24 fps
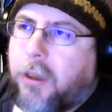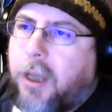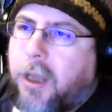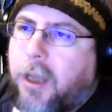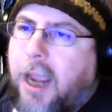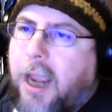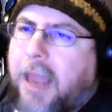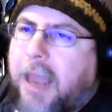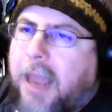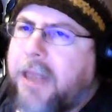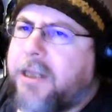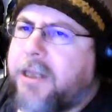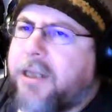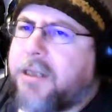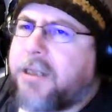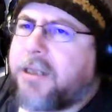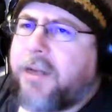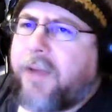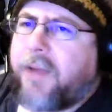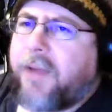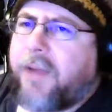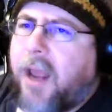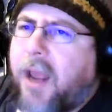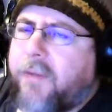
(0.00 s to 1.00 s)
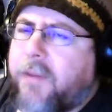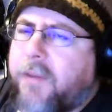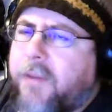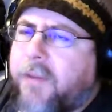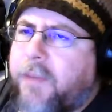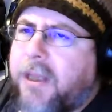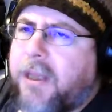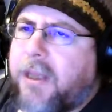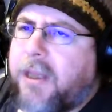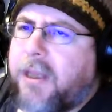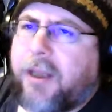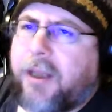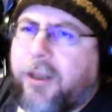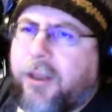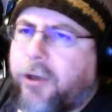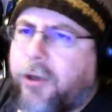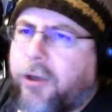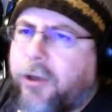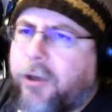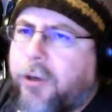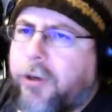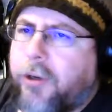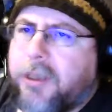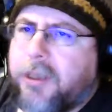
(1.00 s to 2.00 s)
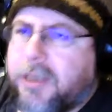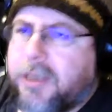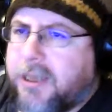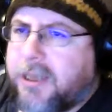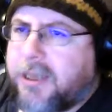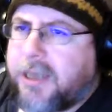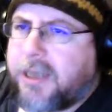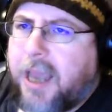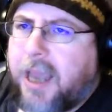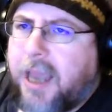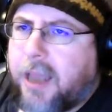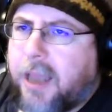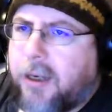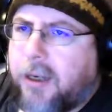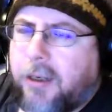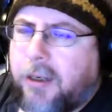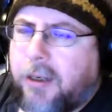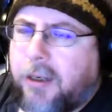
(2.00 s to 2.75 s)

And it doesn't even have to be like the current set.